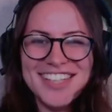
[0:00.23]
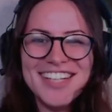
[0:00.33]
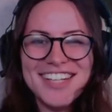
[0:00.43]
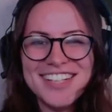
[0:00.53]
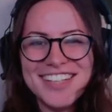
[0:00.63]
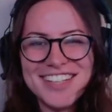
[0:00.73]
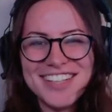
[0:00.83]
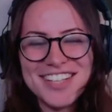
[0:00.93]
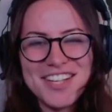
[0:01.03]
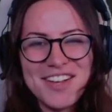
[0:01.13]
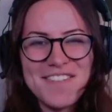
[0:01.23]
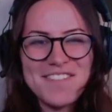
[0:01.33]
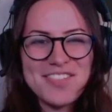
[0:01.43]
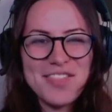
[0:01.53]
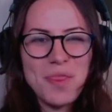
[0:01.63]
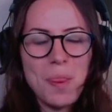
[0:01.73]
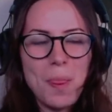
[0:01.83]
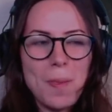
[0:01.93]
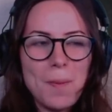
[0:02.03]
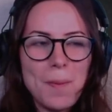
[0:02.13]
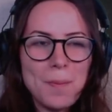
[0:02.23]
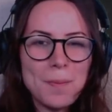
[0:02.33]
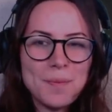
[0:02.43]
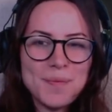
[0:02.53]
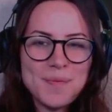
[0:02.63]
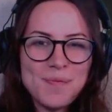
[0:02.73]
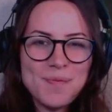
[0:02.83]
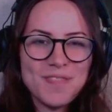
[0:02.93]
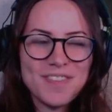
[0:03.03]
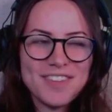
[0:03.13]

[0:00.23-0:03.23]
This person isn't speaking.